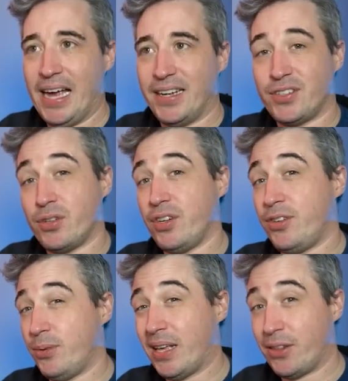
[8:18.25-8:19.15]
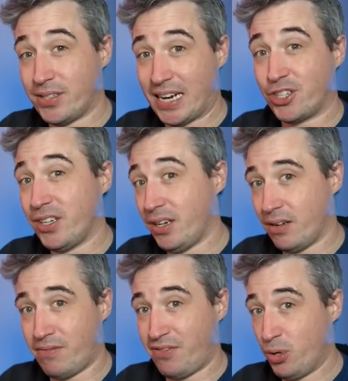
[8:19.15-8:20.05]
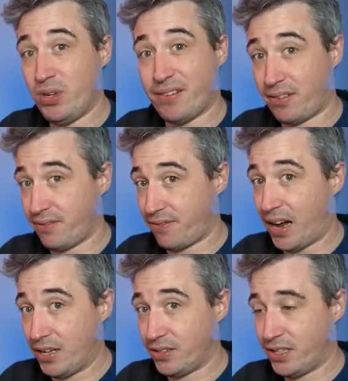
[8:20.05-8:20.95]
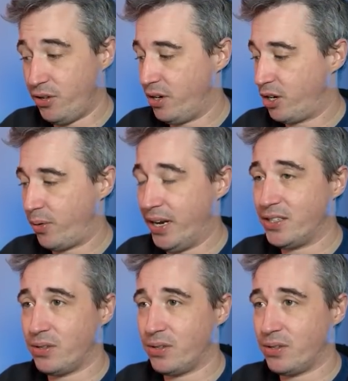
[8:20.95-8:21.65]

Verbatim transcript: And so to do that, there's actually a few different files that you can create.